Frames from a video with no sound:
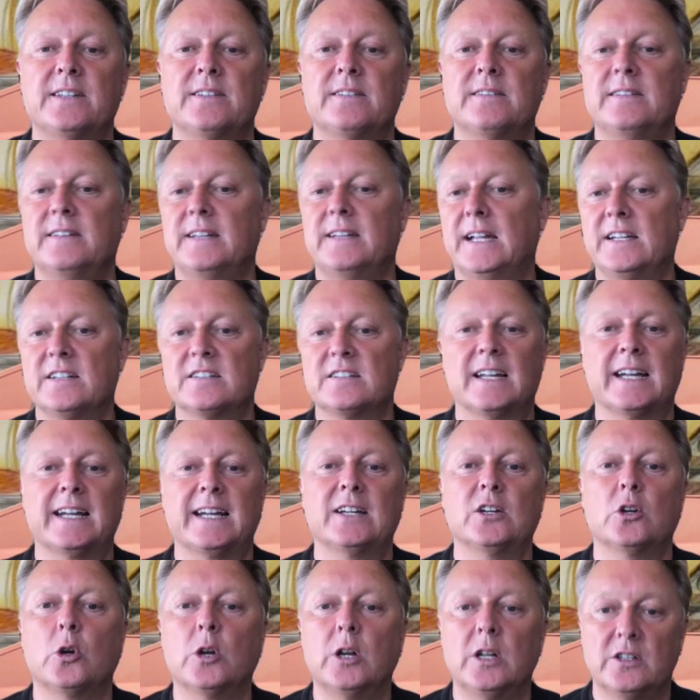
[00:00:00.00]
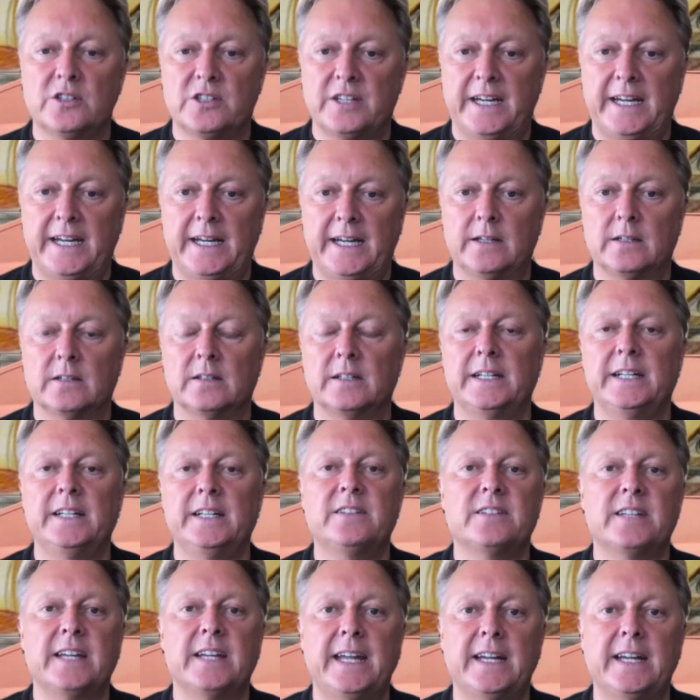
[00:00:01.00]
is like an oil tanker. It
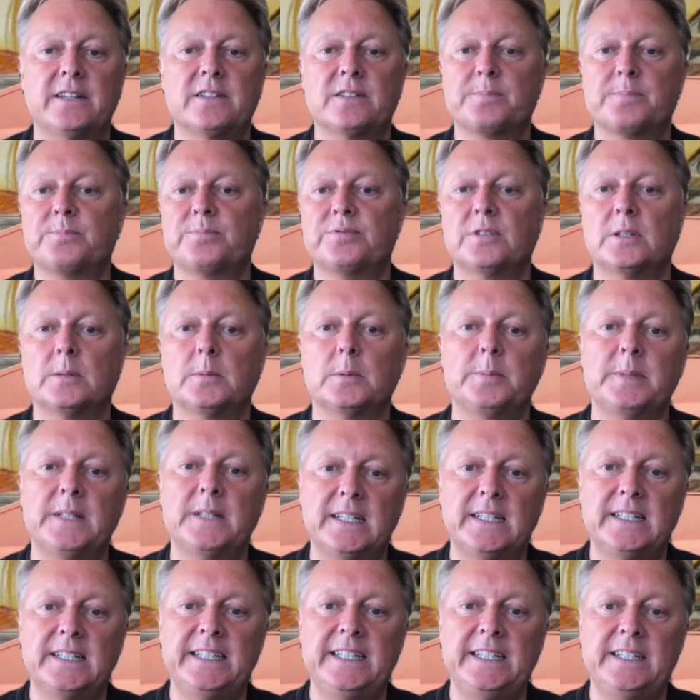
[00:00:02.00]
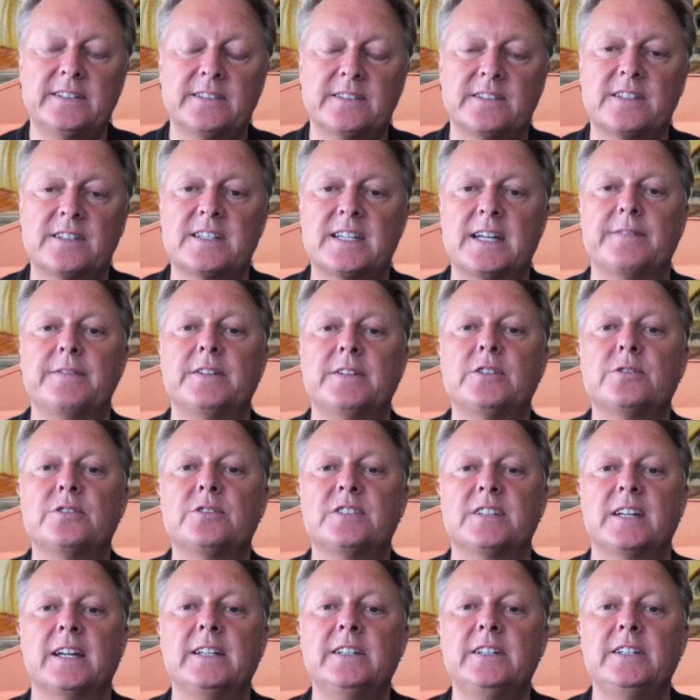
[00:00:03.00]
takes probably at least 7 to
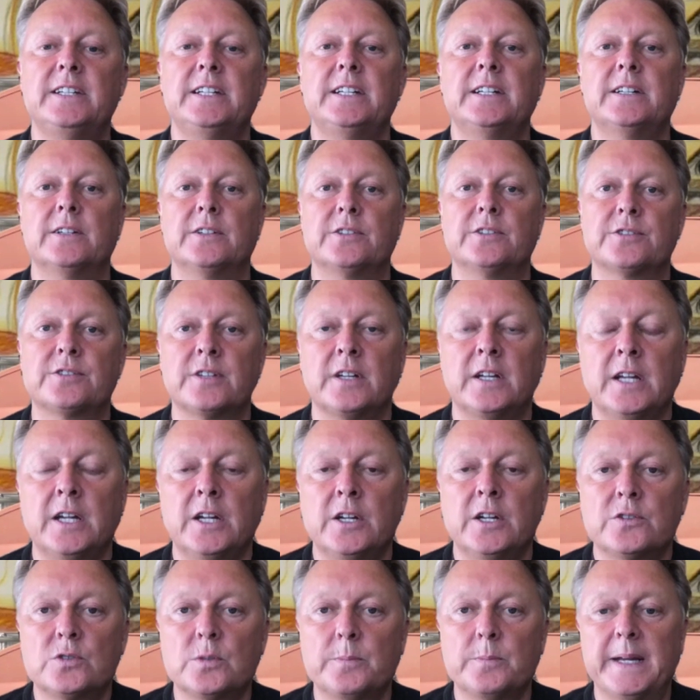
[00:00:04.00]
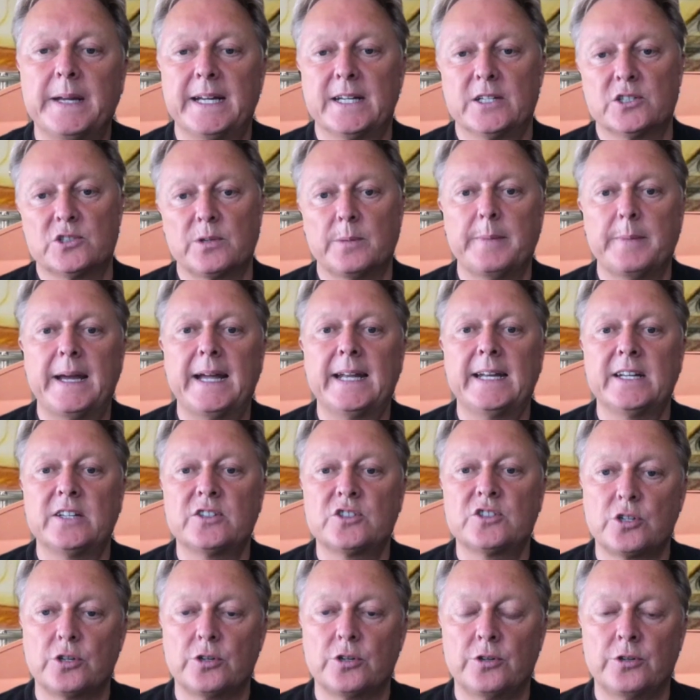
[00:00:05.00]
10 years to make a
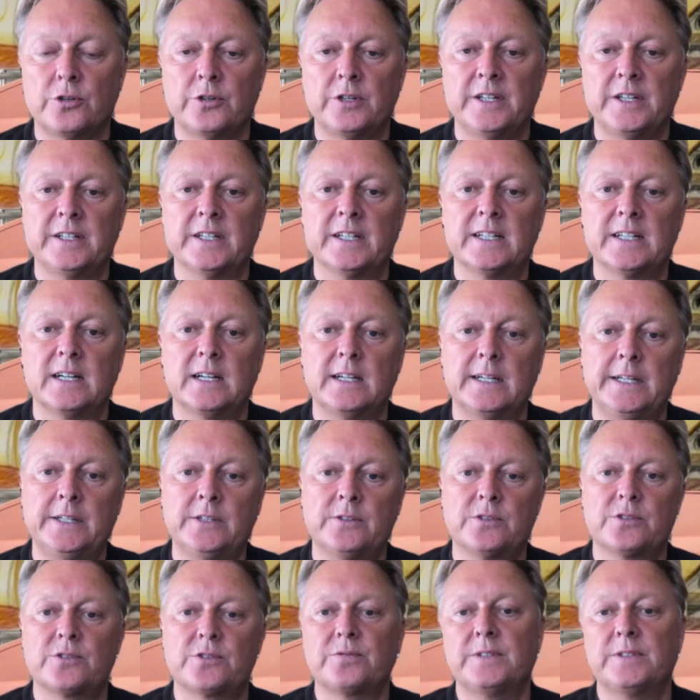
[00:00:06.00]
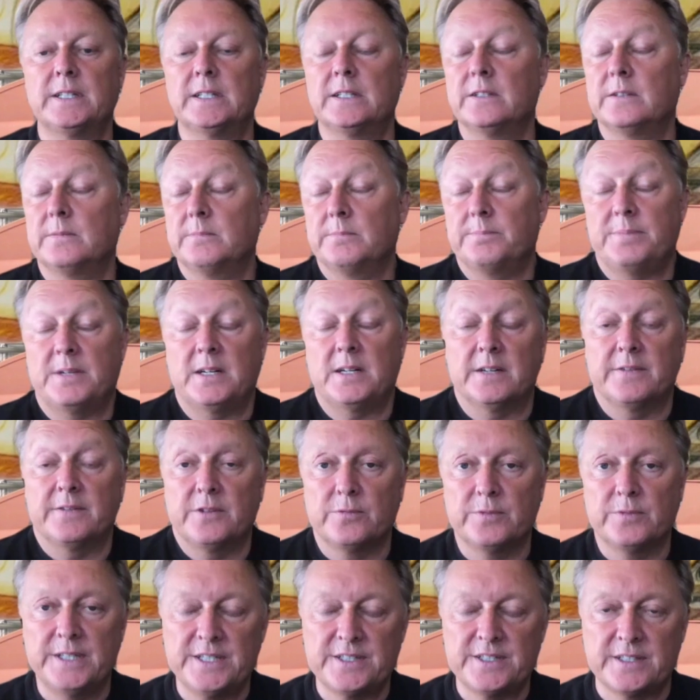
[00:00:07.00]
dramatic turn in the car industry. And part of the
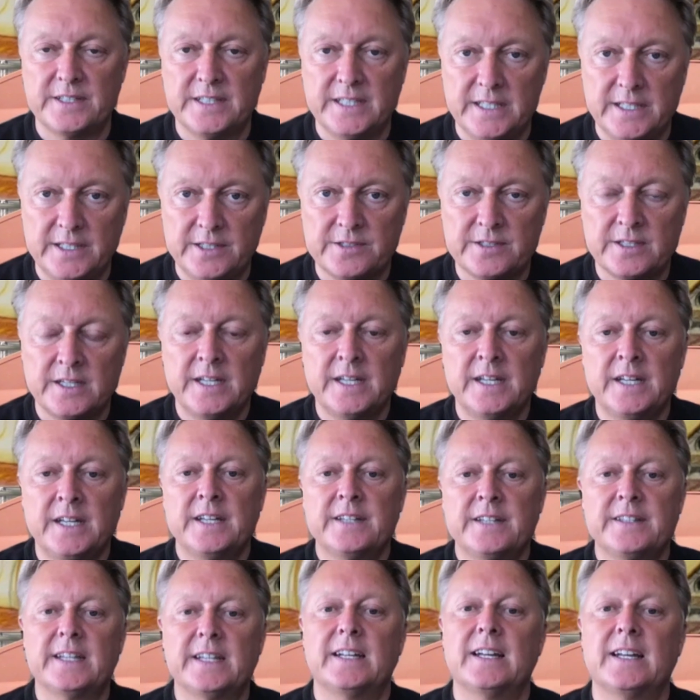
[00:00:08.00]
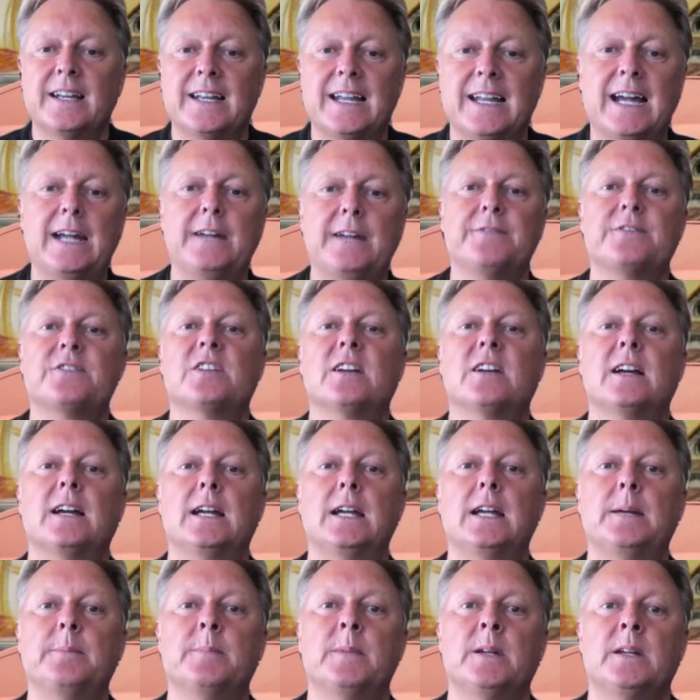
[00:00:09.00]
reason is that the
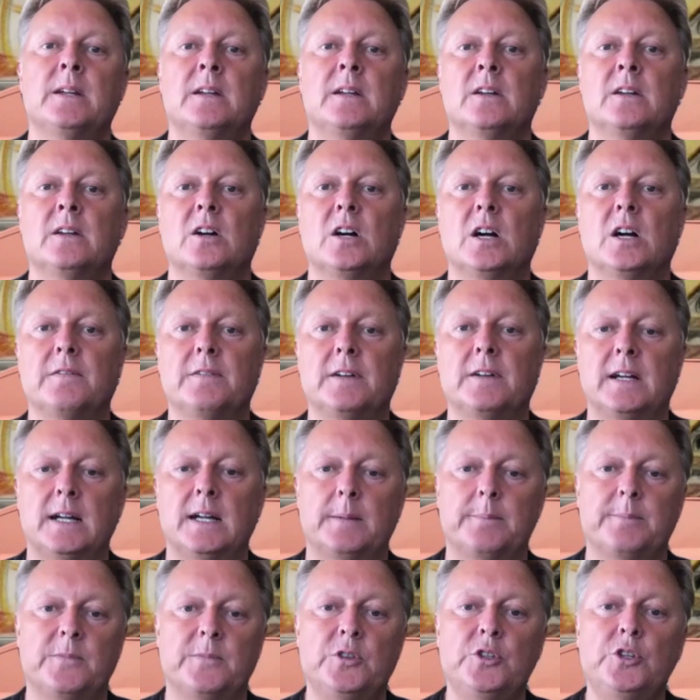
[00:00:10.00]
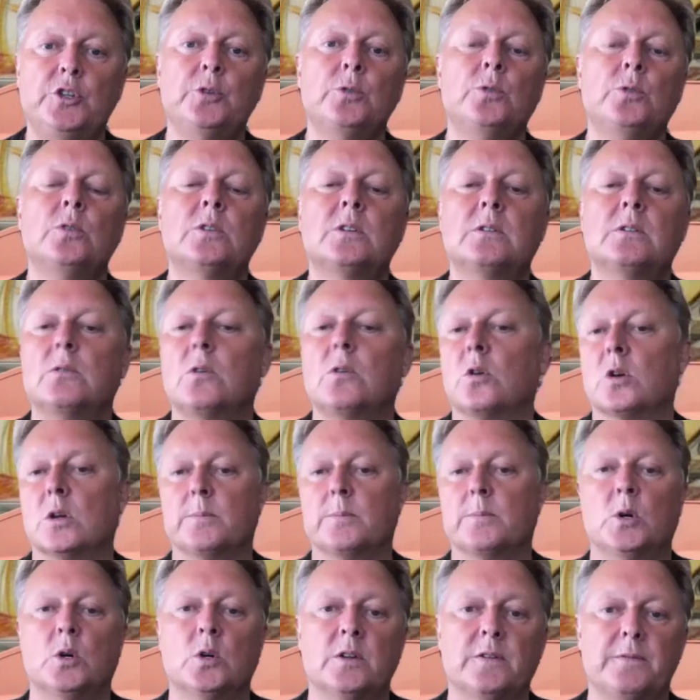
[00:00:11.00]
lifetime of a new
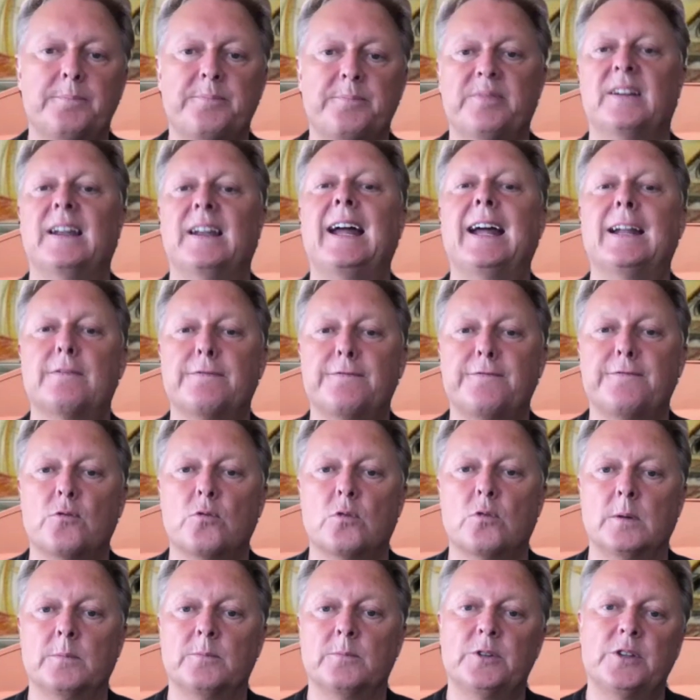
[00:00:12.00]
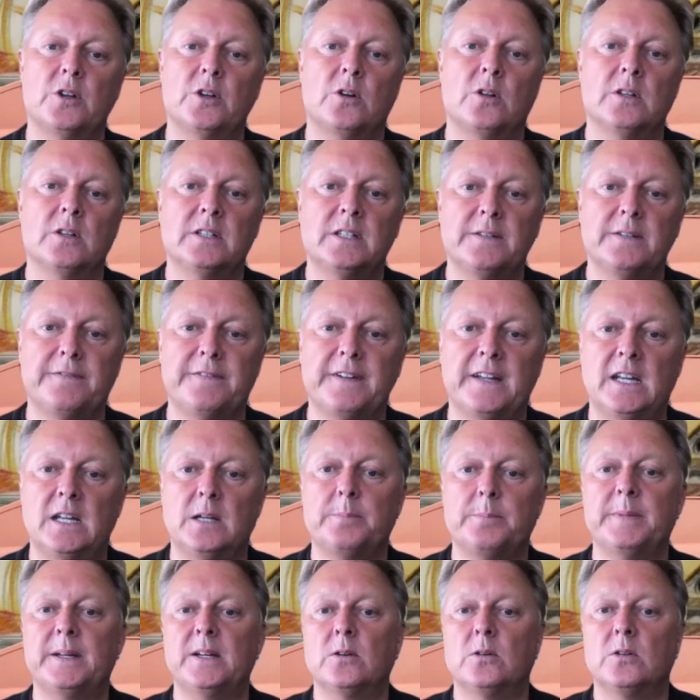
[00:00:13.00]
automotive platform with all the
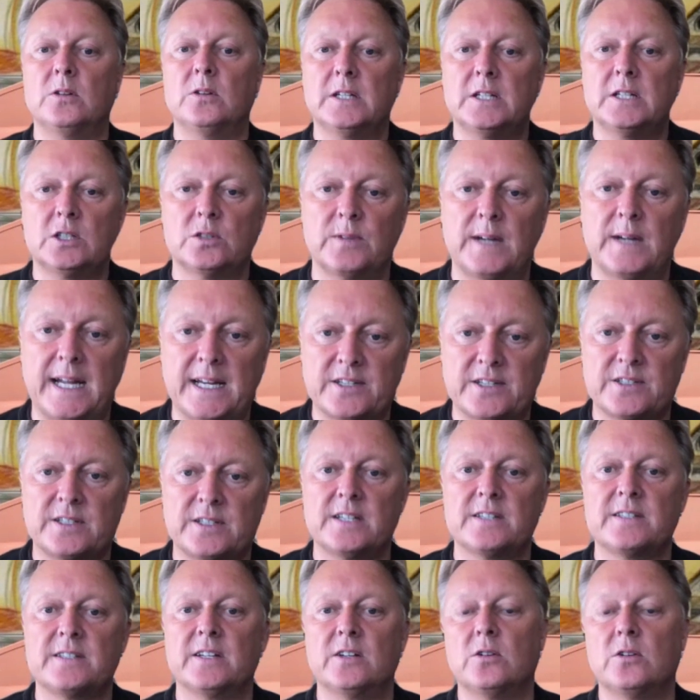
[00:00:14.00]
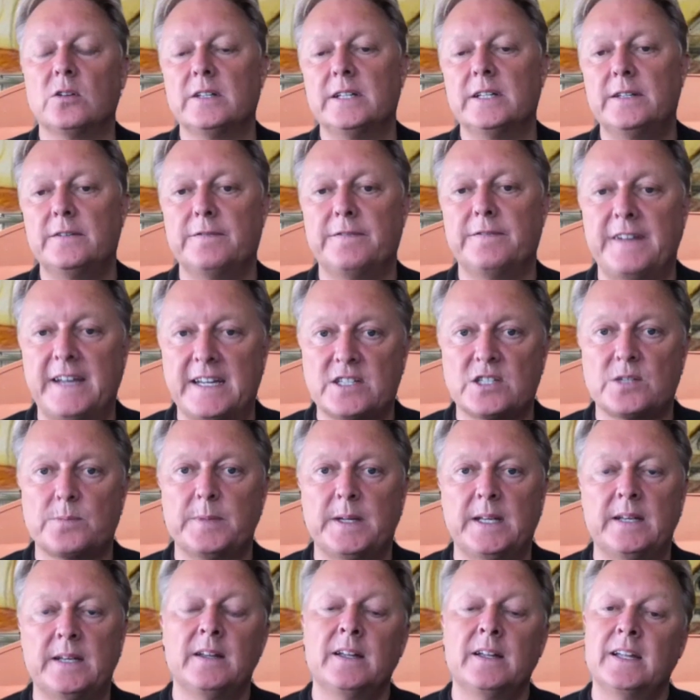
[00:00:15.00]
development, all the crash testing, all the
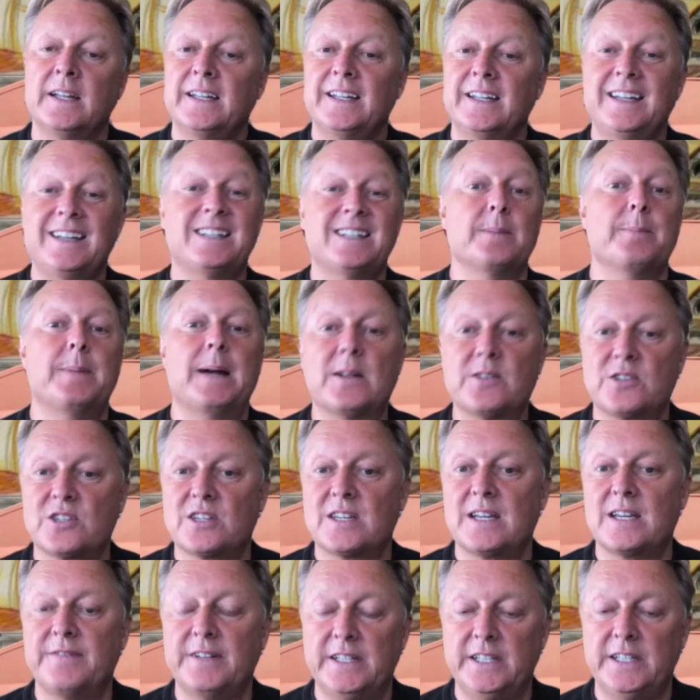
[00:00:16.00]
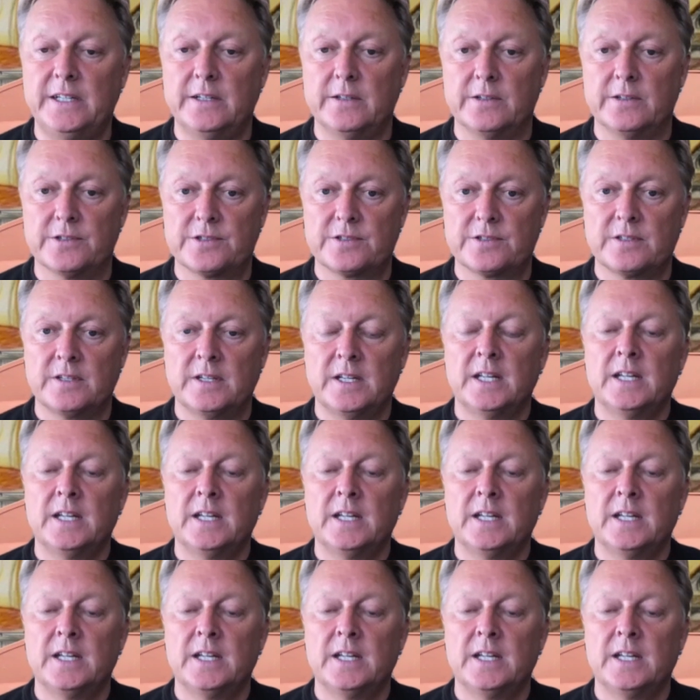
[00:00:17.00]
investment is about 7 years.